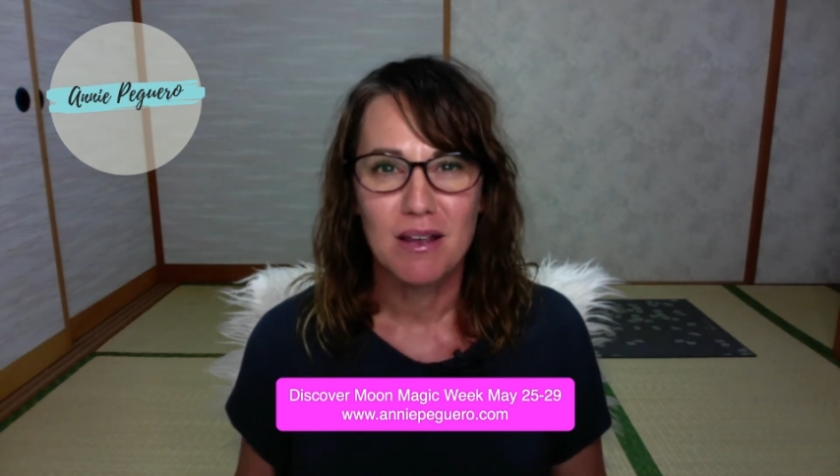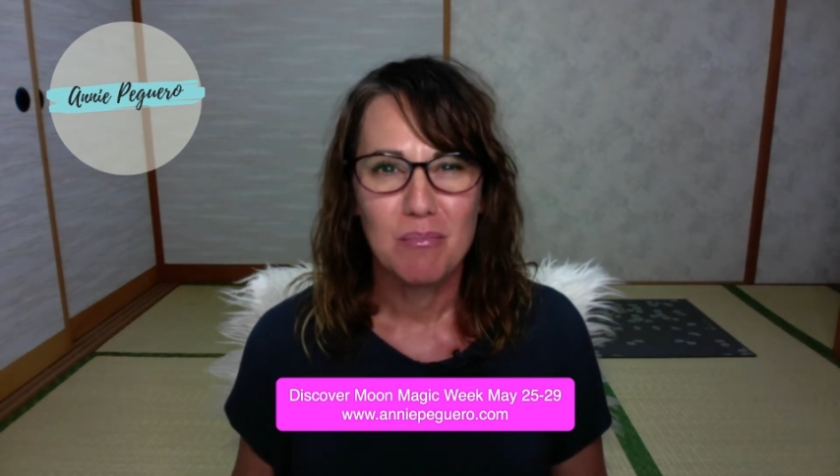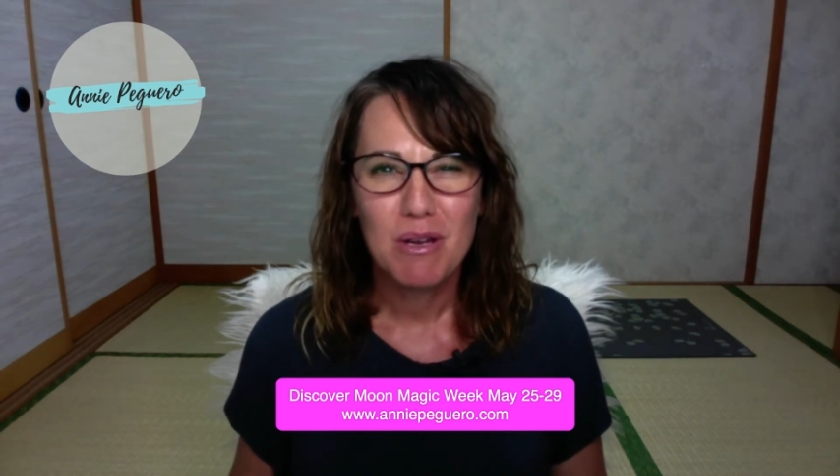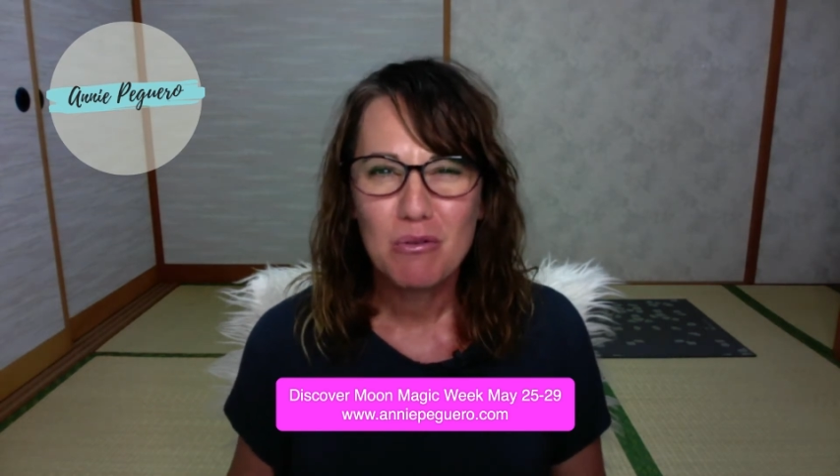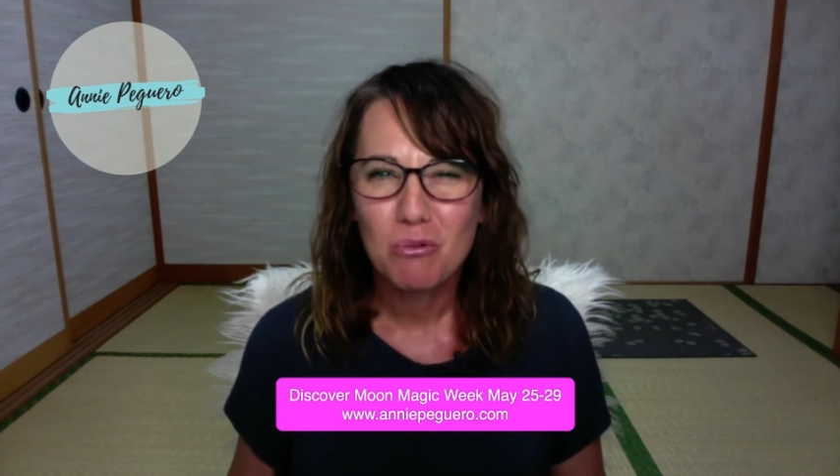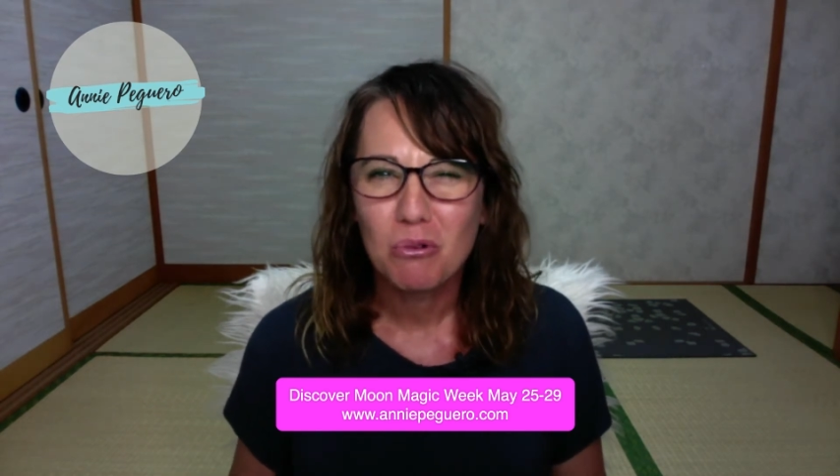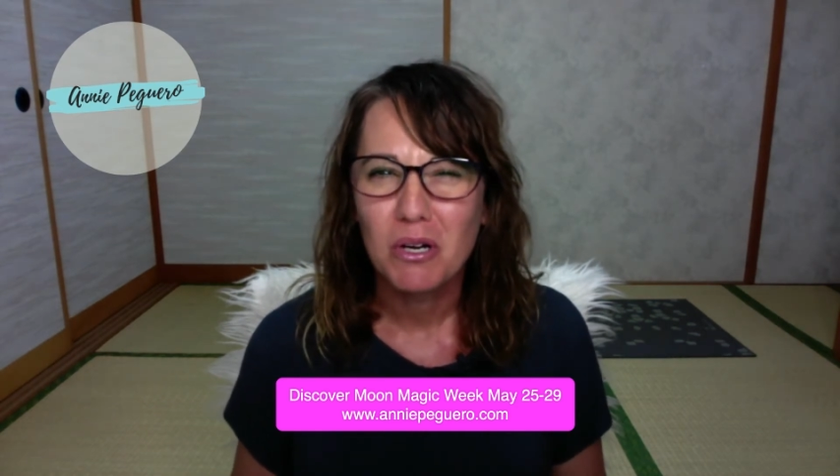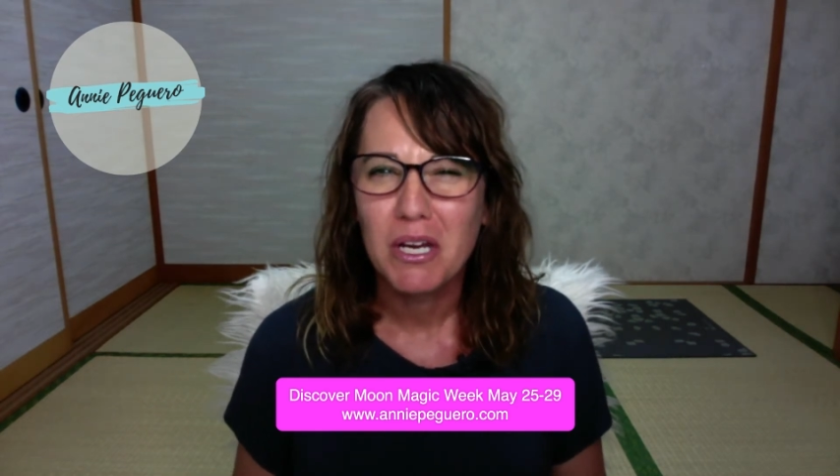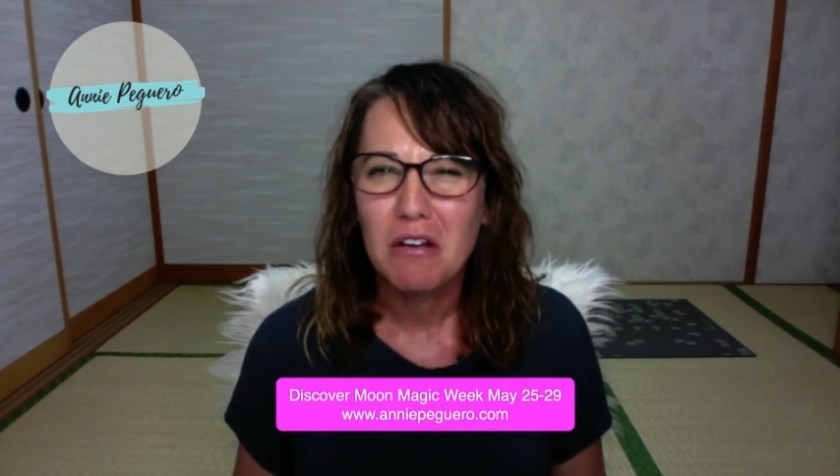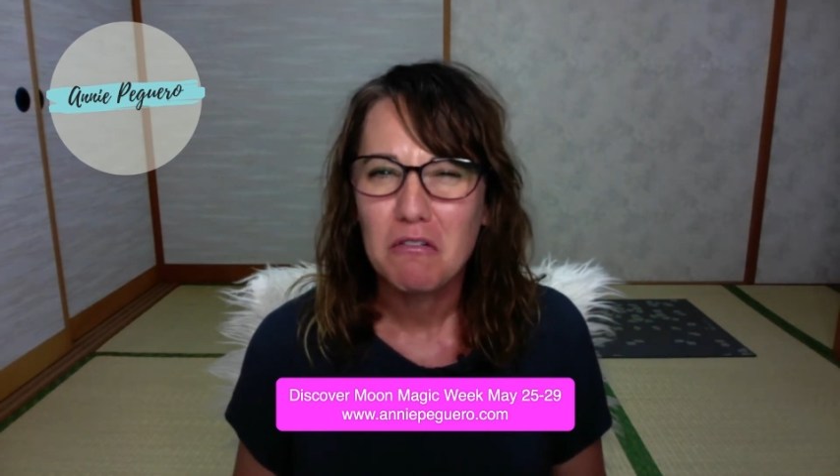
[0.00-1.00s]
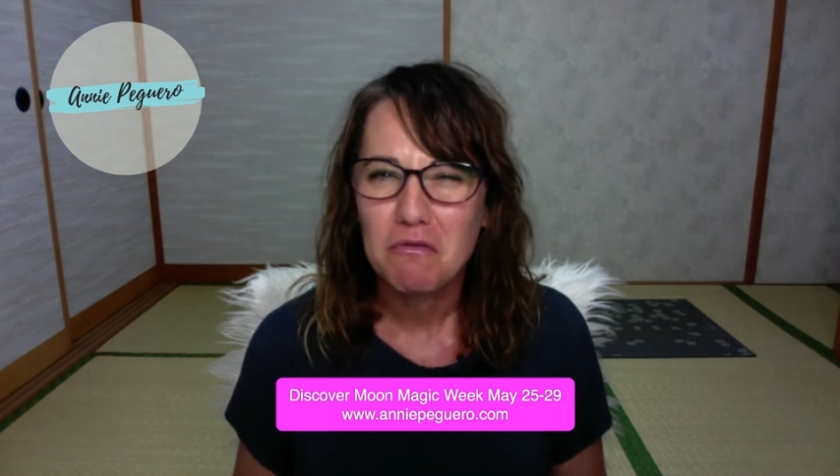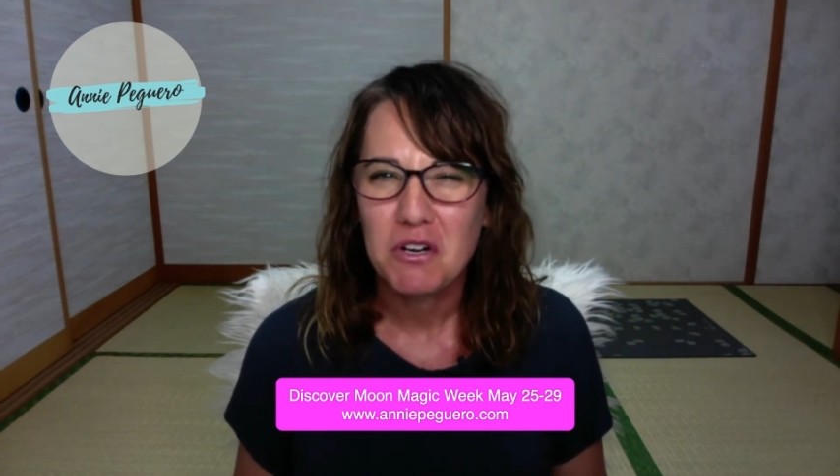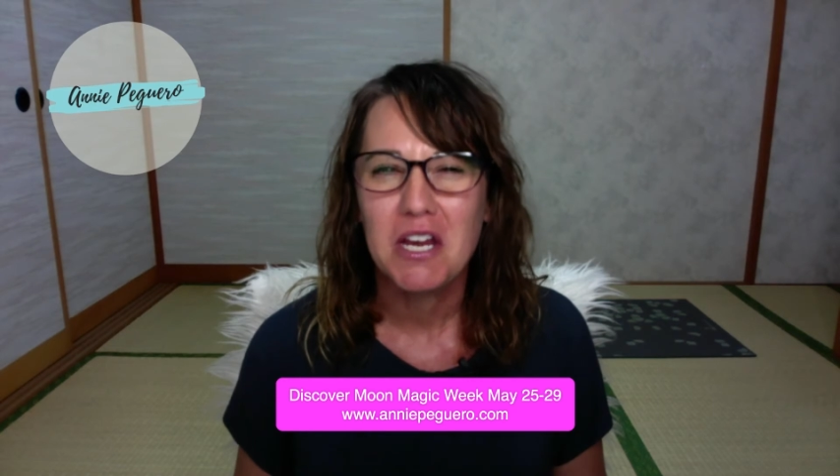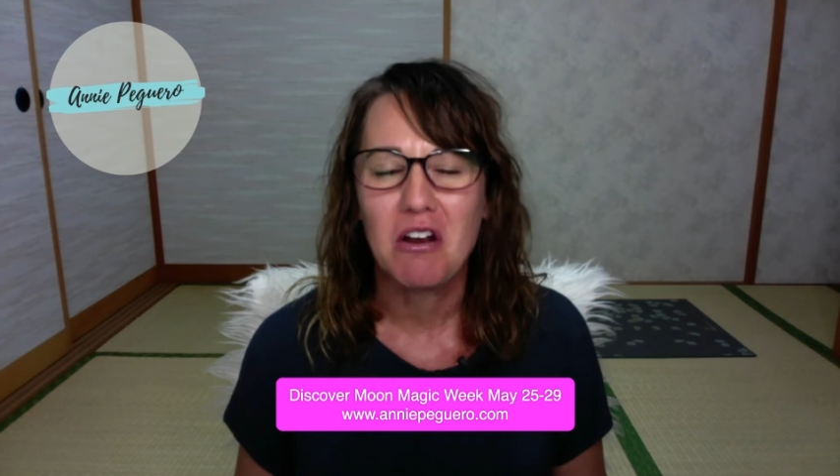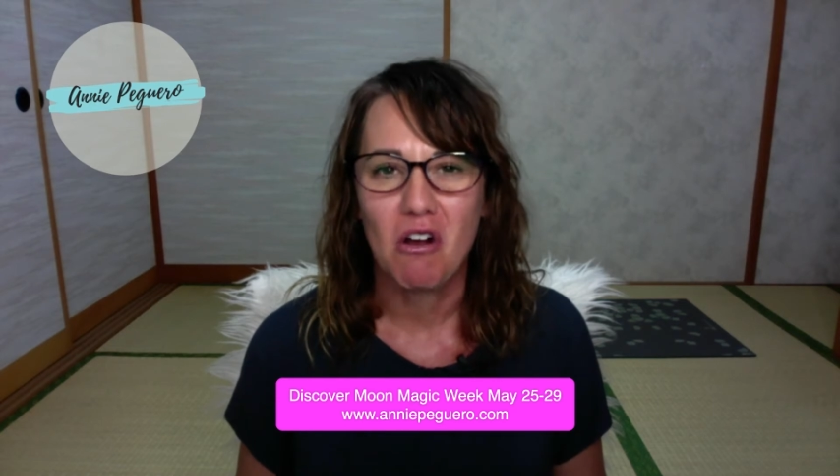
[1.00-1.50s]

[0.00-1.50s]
Be real friggin'